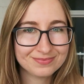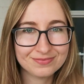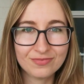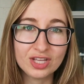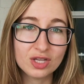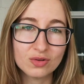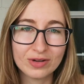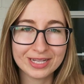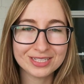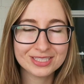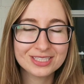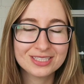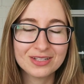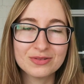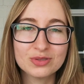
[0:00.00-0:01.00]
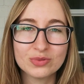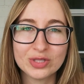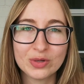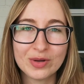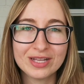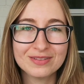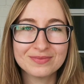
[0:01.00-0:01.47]
Vegan ranch goes really
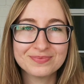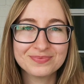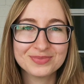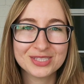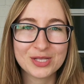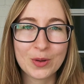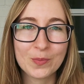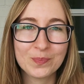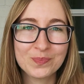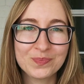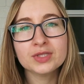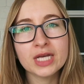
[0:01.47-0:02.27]
well. So